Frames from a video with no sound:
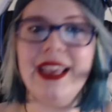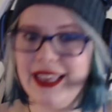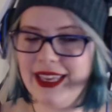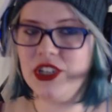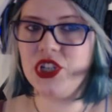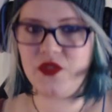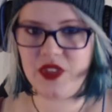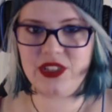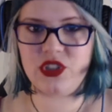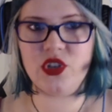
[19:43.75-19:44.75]
each of
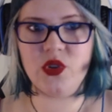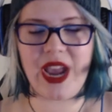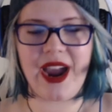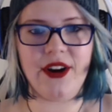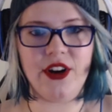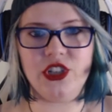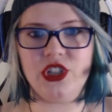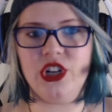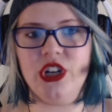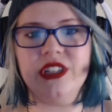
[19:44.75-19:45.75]
these two
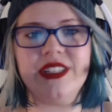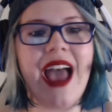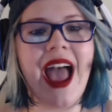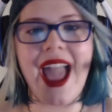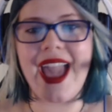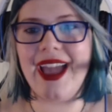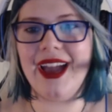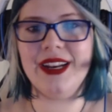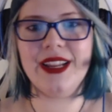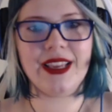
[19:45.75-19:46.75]
characters
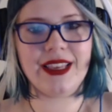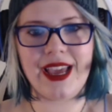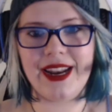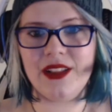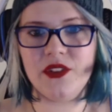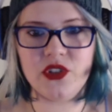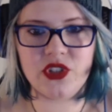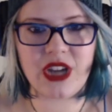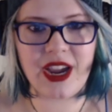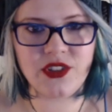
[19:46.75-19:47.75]
and getting a little
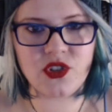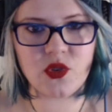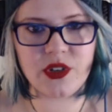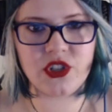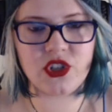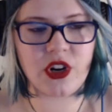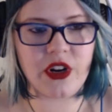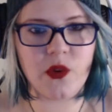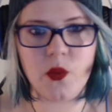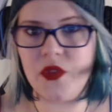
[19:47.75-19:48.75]
side story
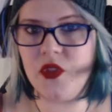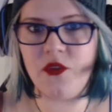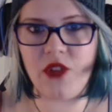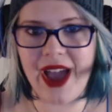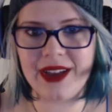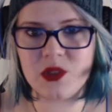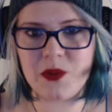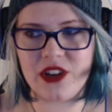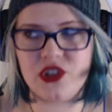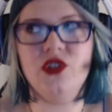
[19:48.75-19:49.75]
started with the Flag
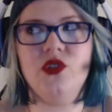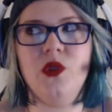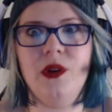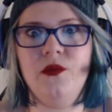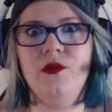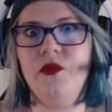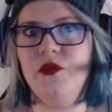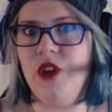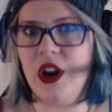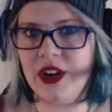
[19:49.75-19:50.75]
Smashers, who I'm
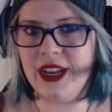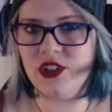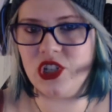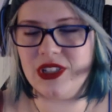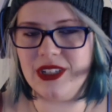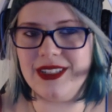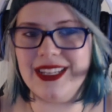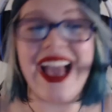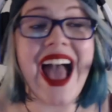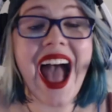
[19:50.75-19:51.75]
very interested in seeing.